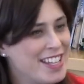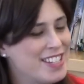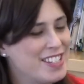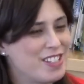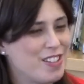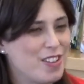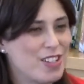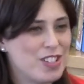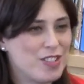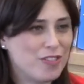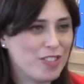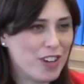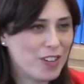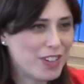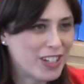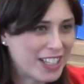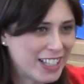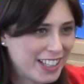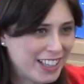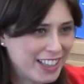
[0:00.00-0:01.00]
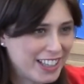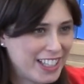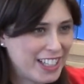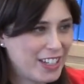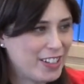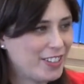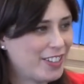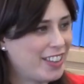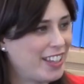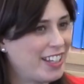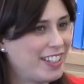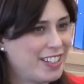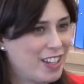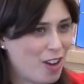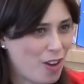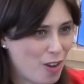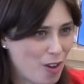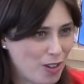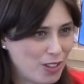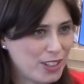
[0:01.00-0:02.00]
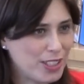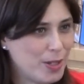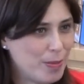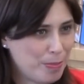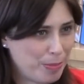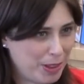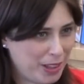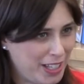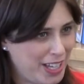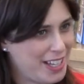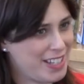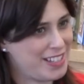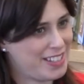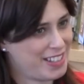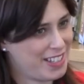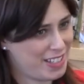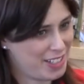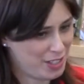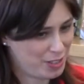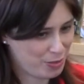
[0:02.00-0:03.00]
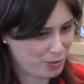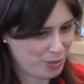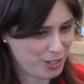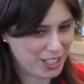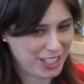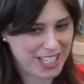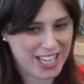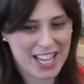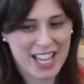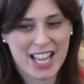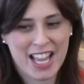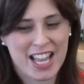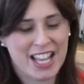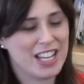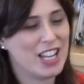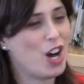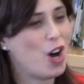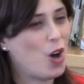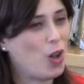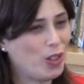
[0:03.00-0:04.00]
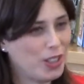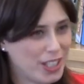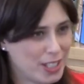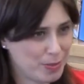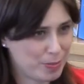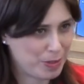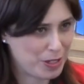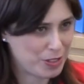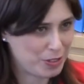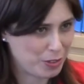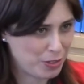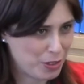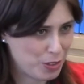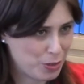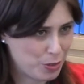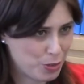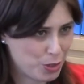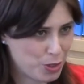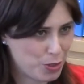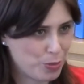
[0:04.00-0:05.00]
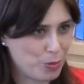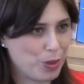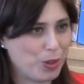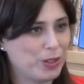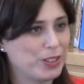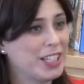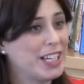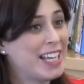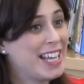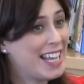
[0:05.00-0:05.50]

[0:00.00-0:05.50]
So it's very clear that the only place that is really the holiest place to the Jewish world